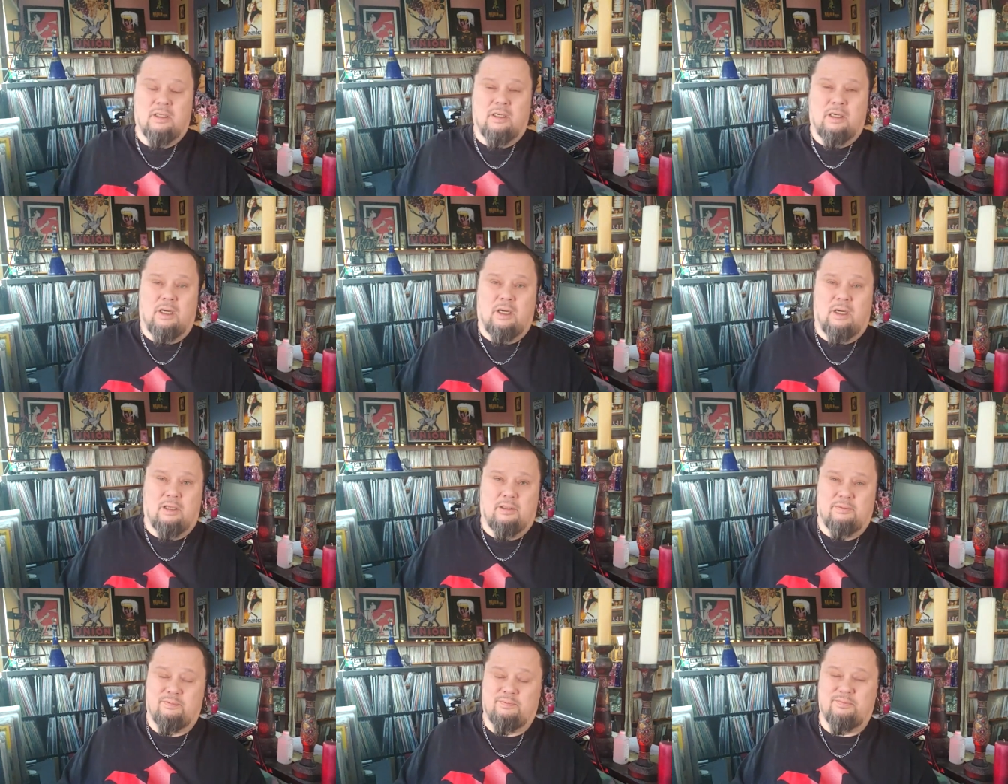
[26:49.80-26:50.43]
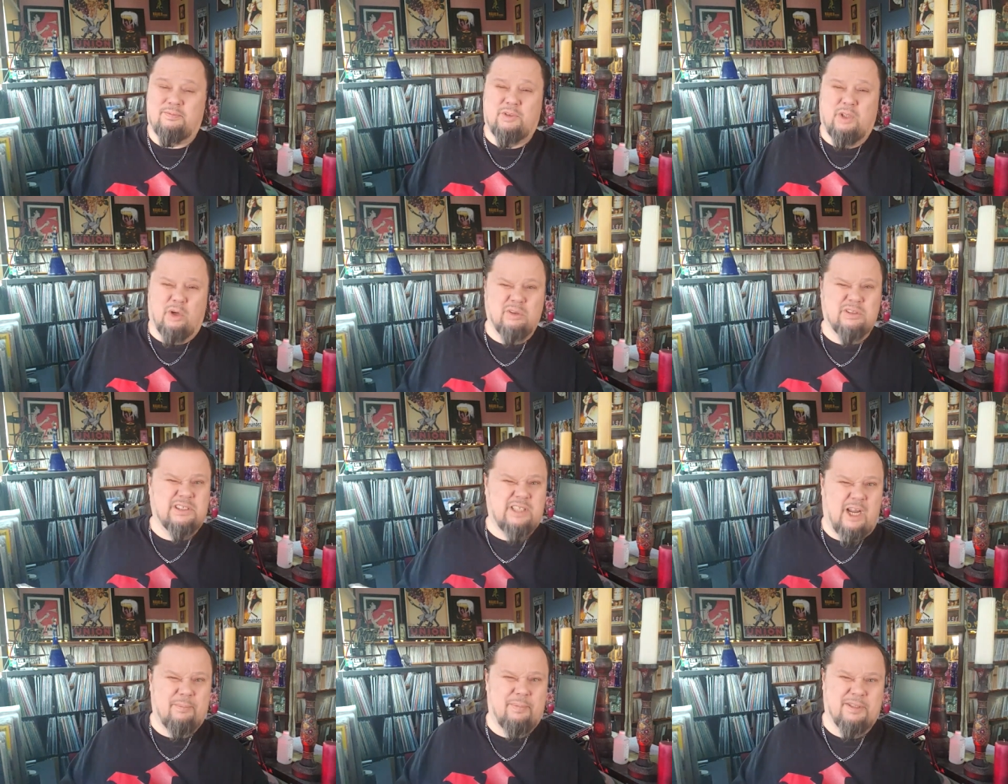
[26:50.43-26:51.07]
uh,
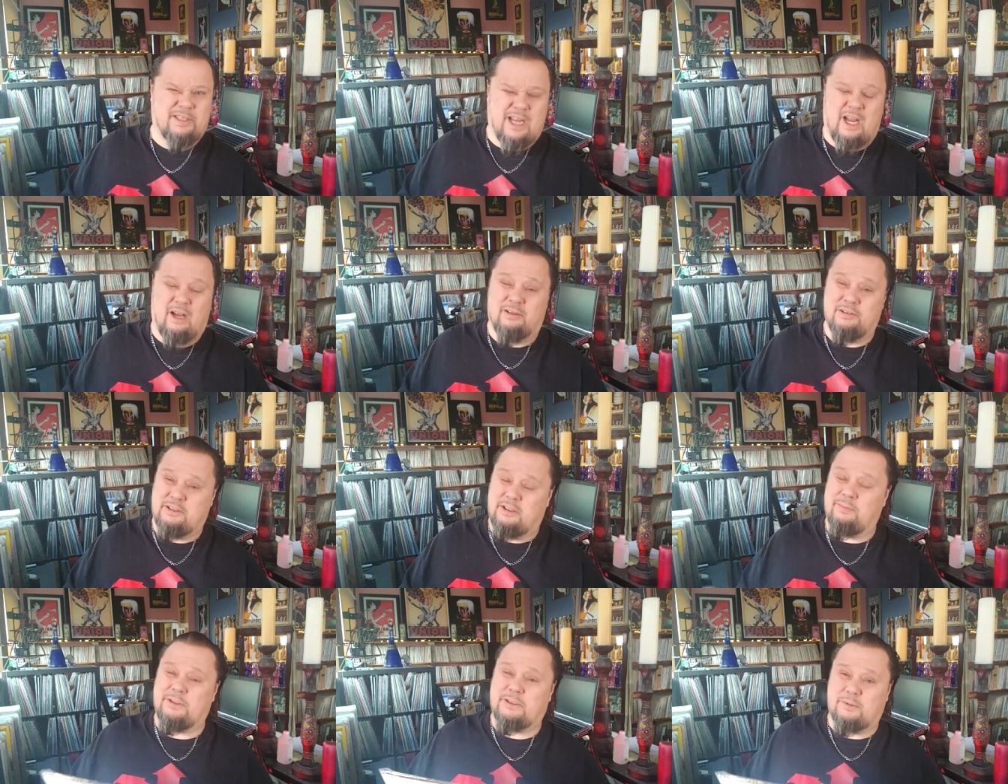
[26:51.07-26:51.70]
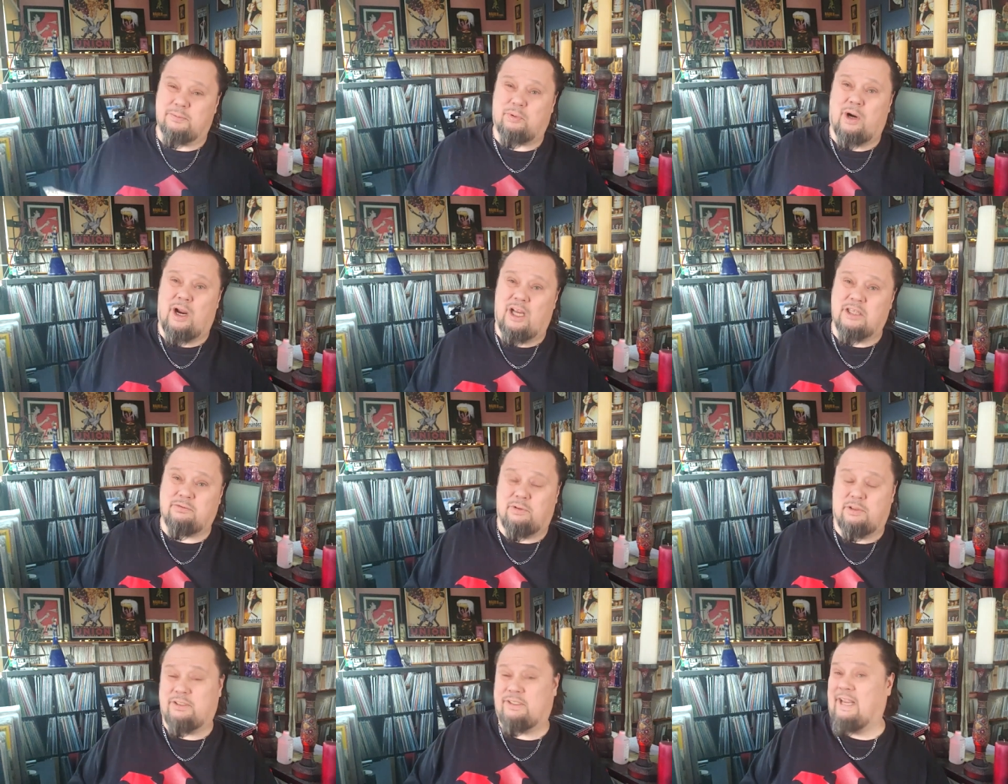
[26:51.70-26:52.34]
those type of towns, you would be
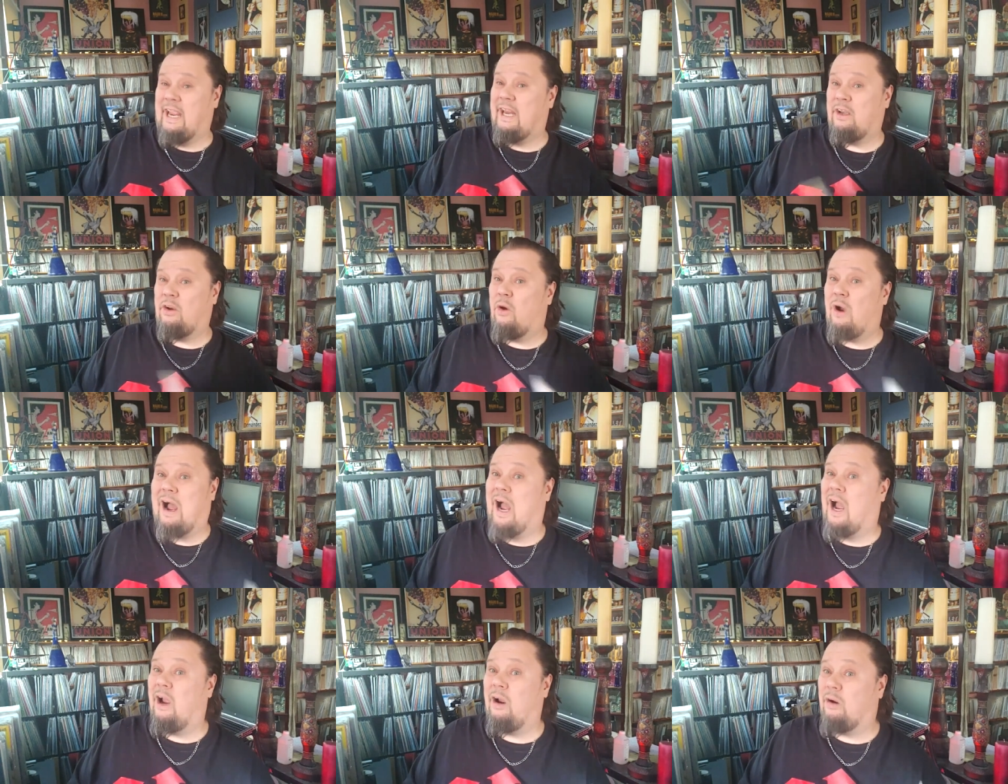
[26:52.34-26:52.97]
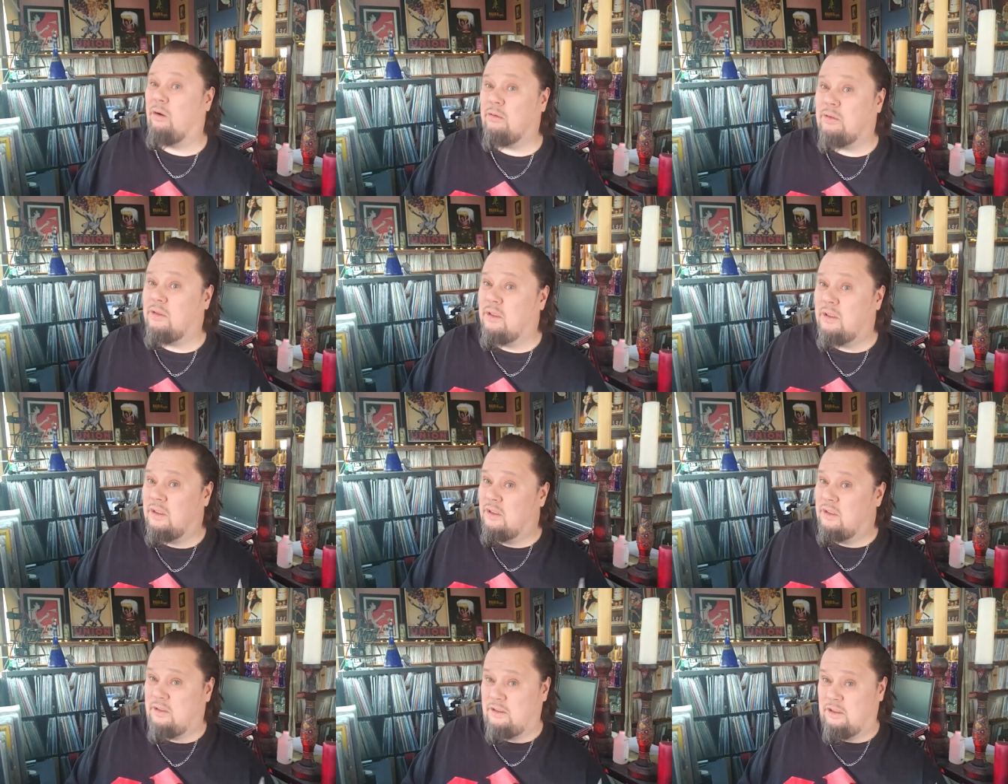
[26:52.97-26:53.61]
surprised with Dayton, Ohio.
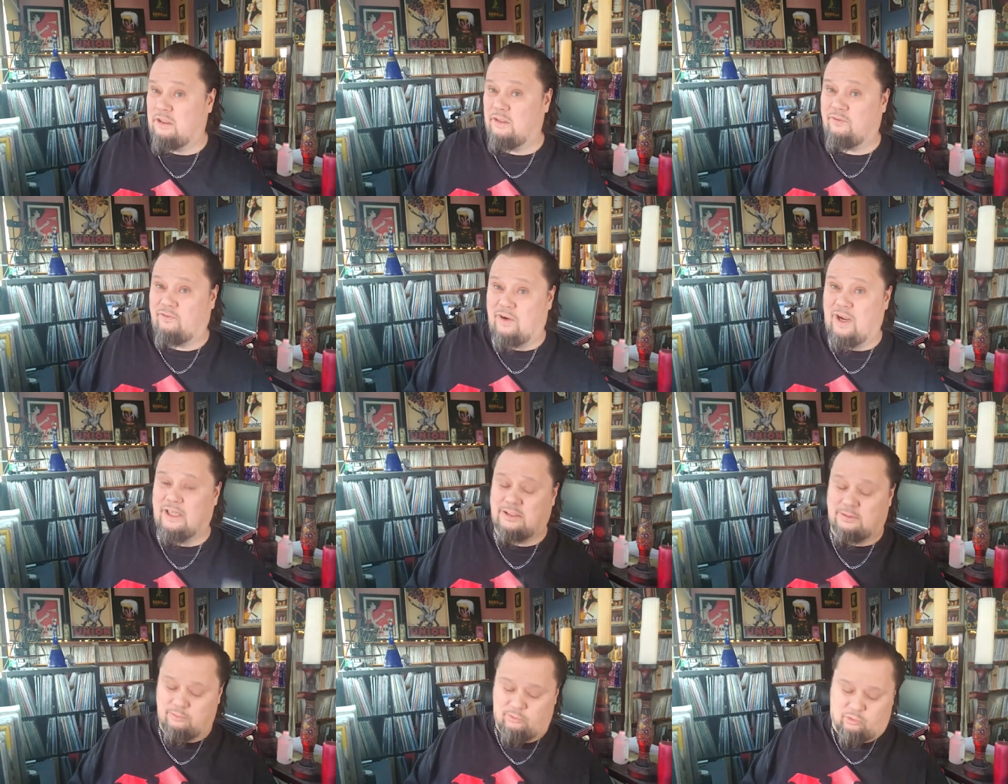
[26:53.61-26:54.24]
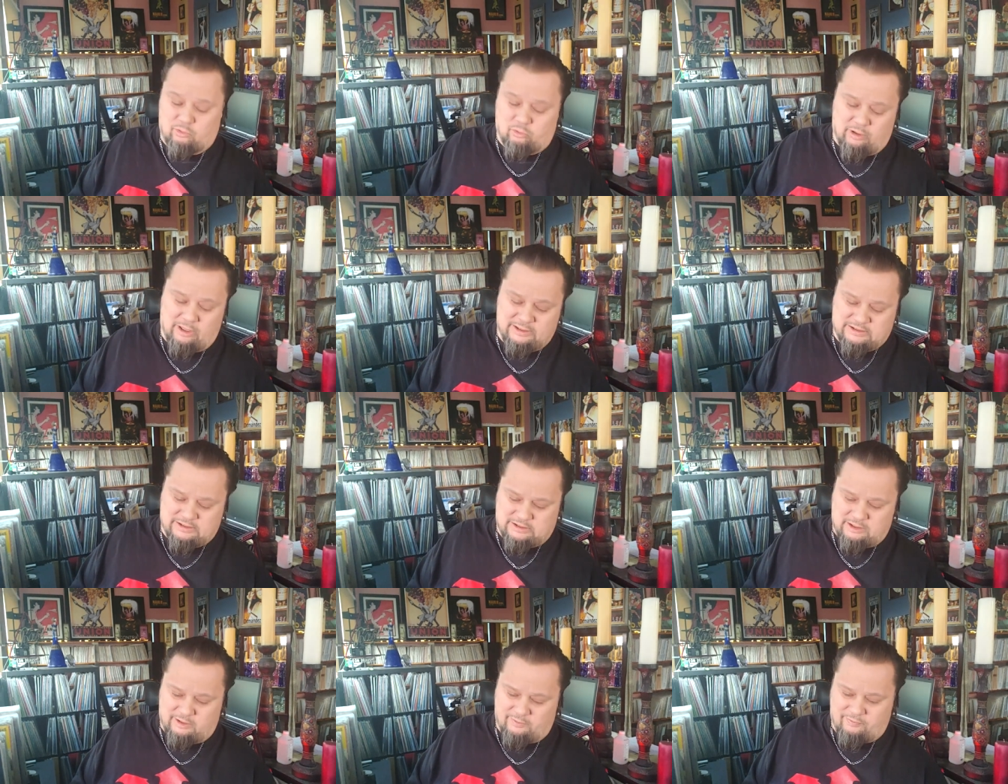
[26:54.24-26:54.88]
You can find some great
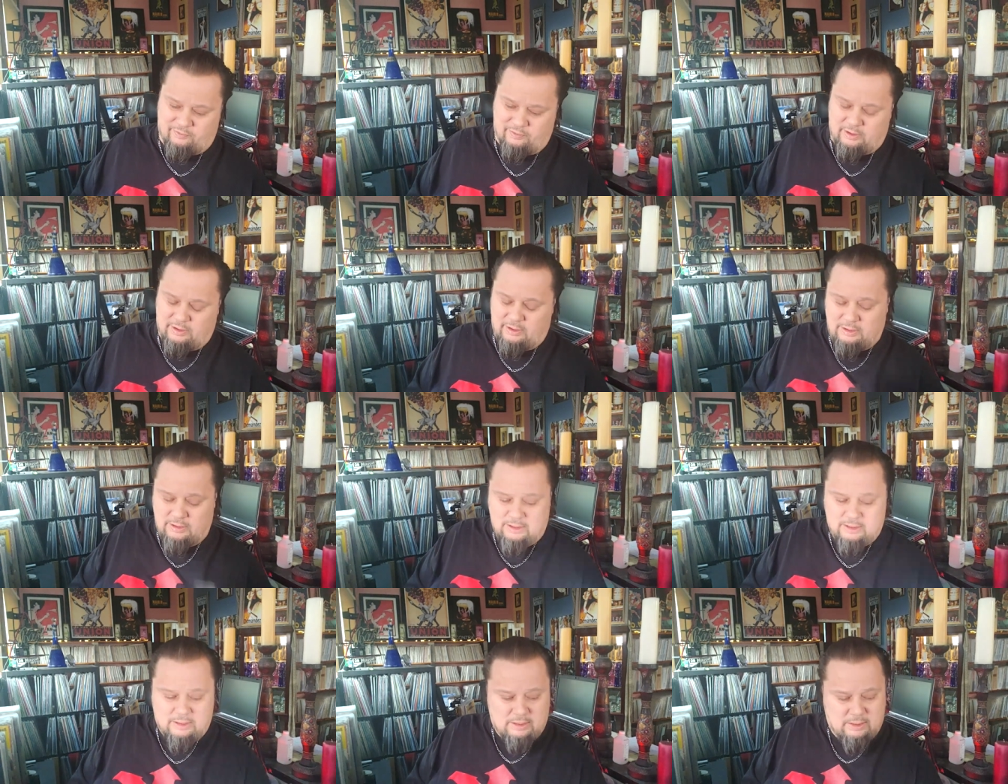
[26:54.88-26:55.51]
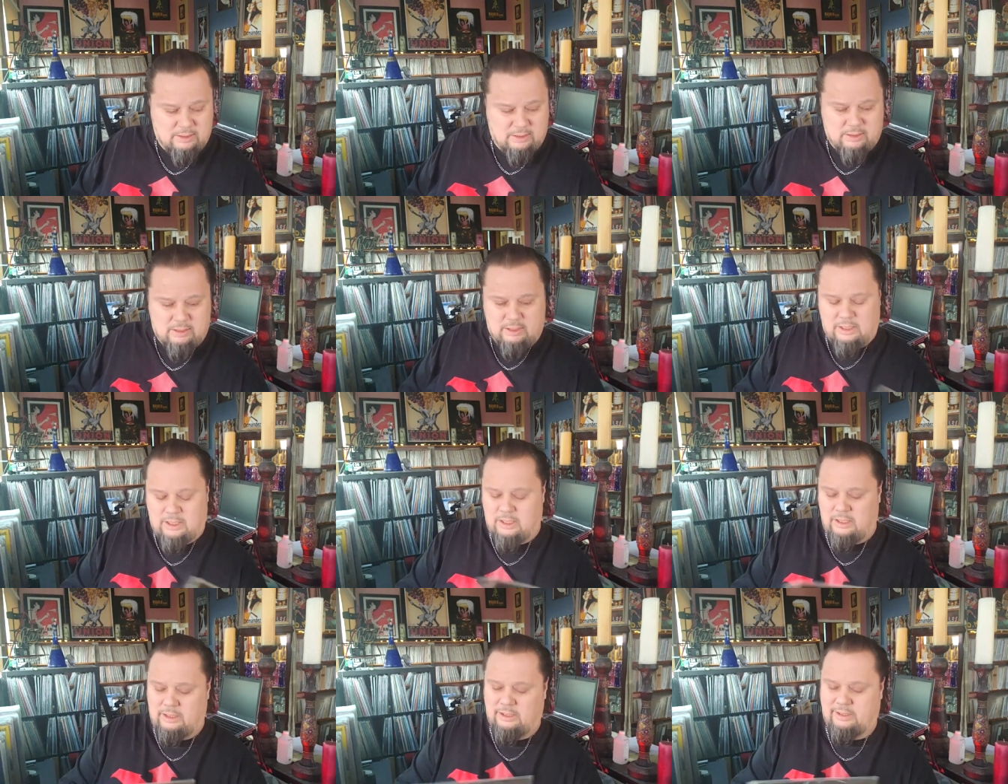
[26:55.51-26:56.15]
stuff there.
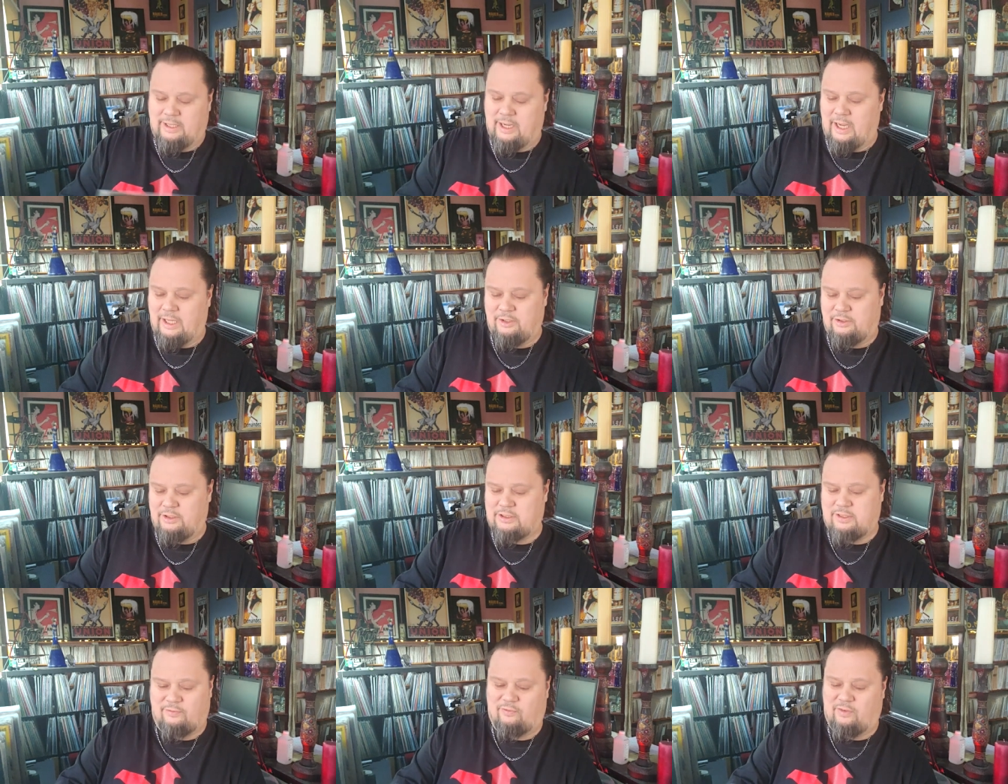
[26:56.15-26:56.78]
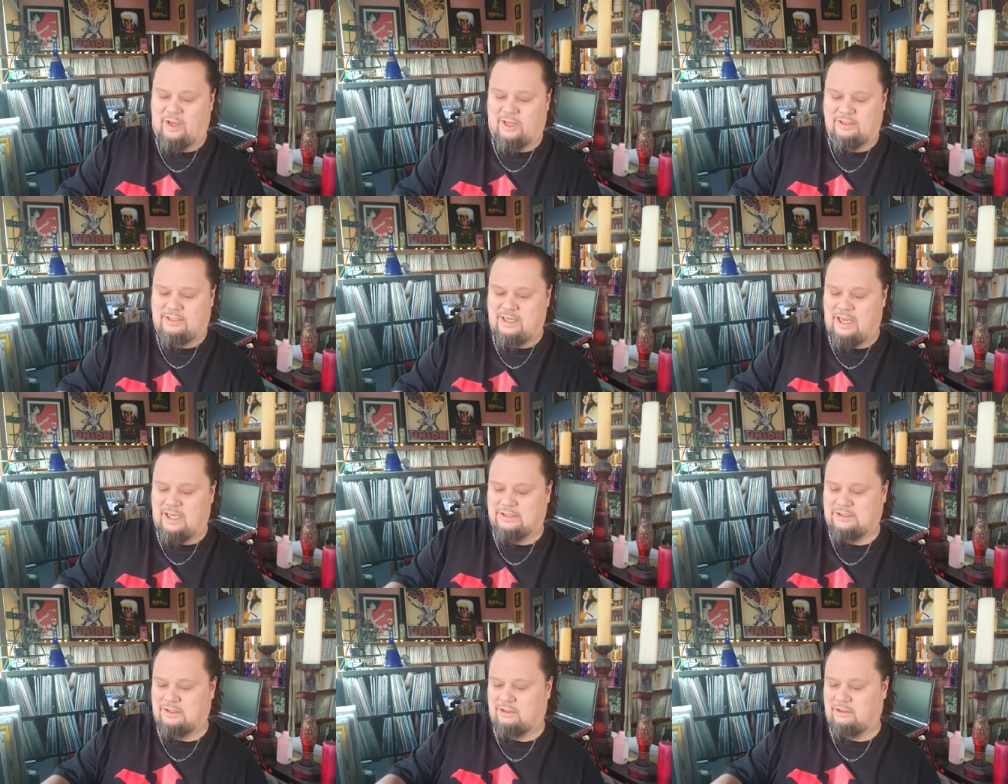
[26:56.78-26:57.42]
Uh, again, just a
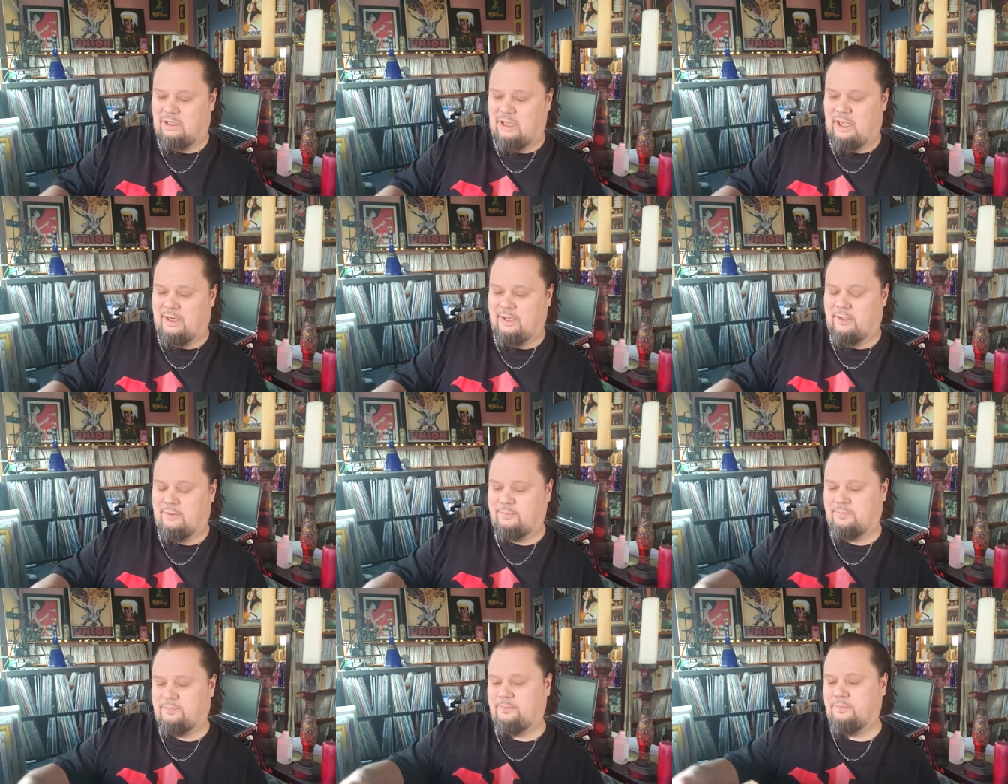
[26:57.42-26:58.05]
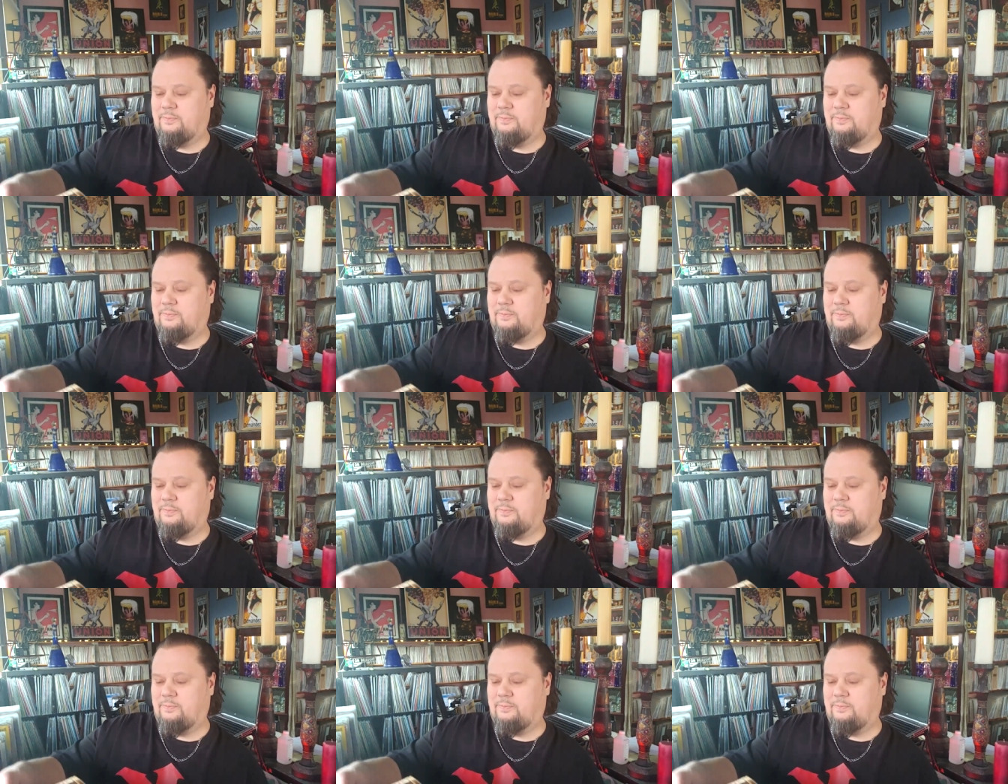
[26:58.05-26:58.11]
fantastic lineup.